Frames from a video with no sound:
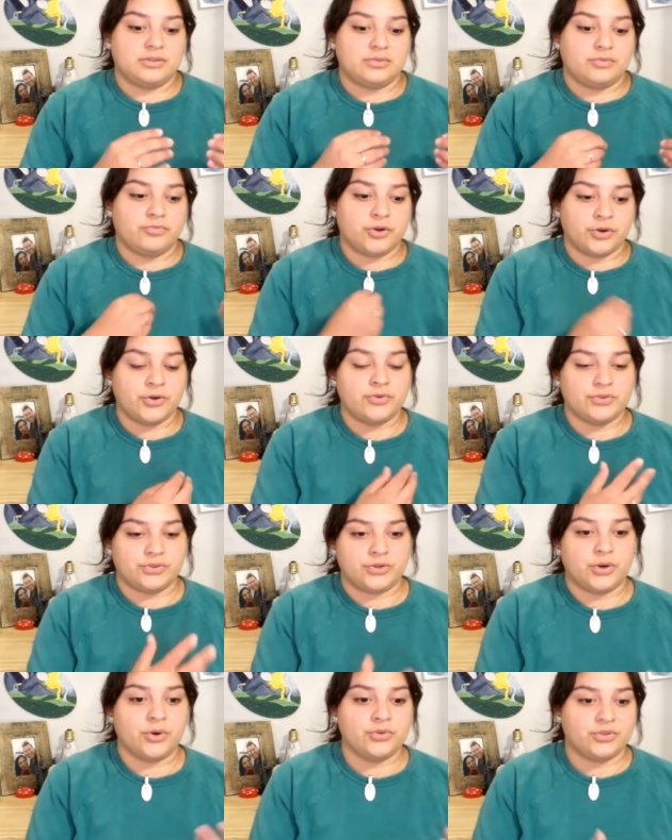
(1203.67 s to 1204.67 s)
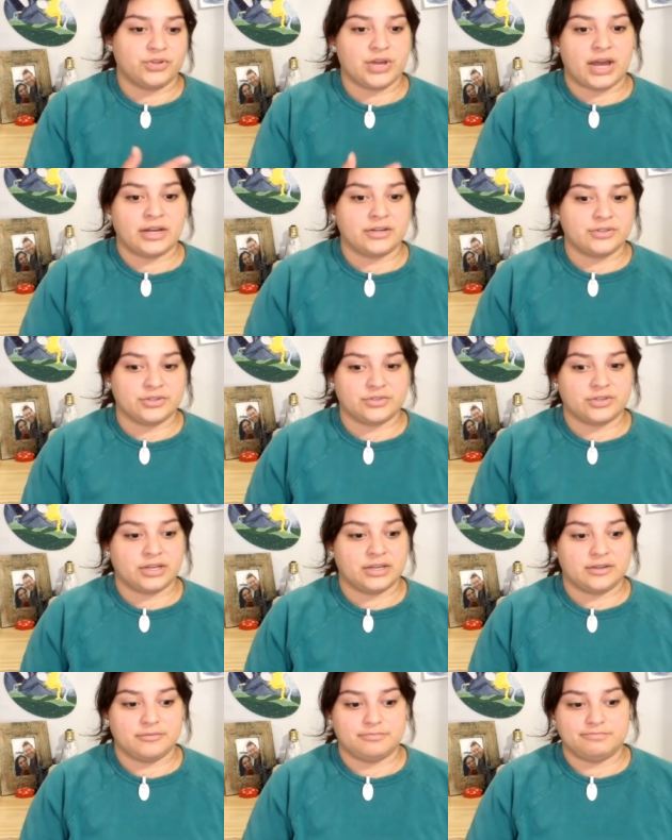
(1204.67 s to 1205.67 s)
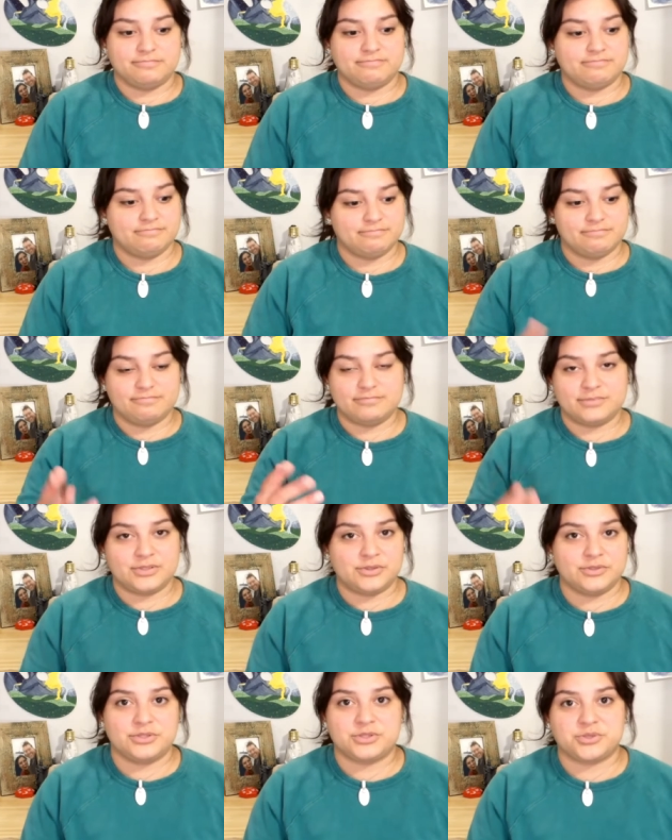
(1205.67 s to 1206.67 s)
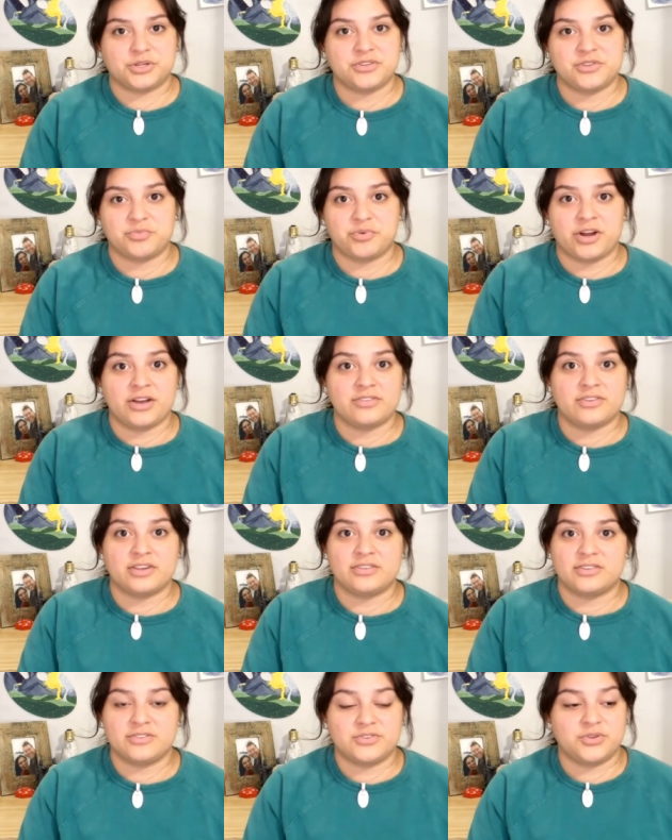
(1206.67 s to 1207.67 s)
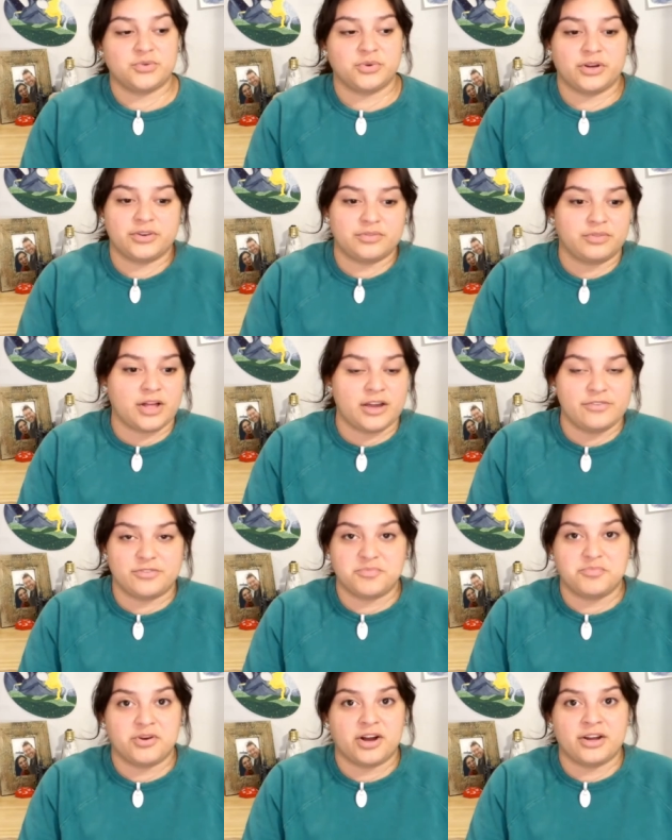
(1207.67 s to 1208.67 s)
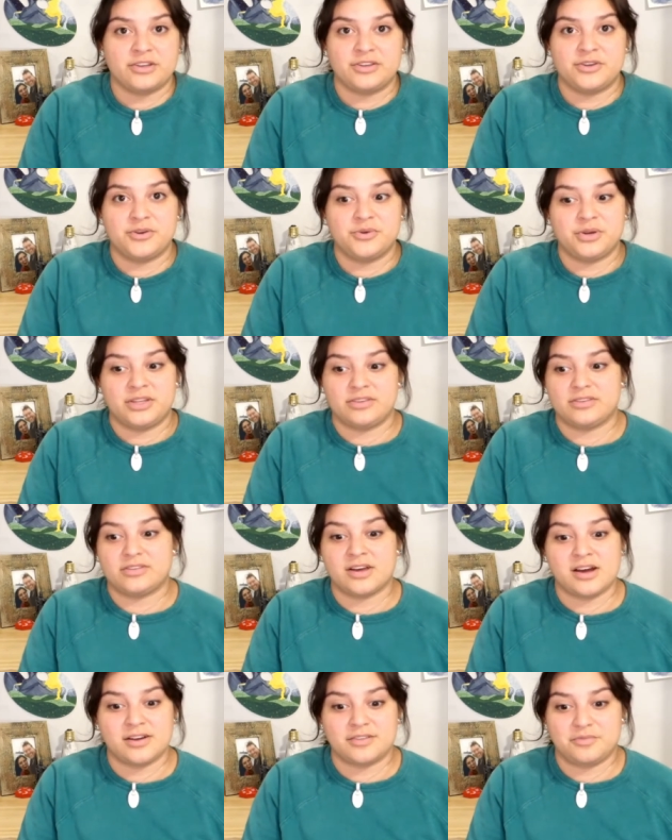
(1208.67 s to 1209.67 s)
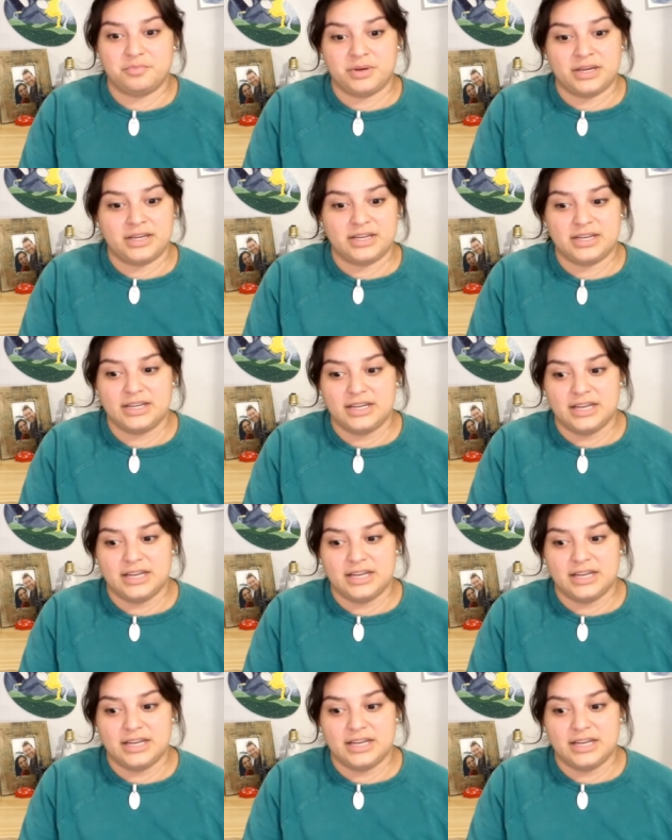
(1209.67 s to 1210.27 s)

Frodo is told to kind of just, like, dude, just trust the process. This is where life's brought you. It sucks, but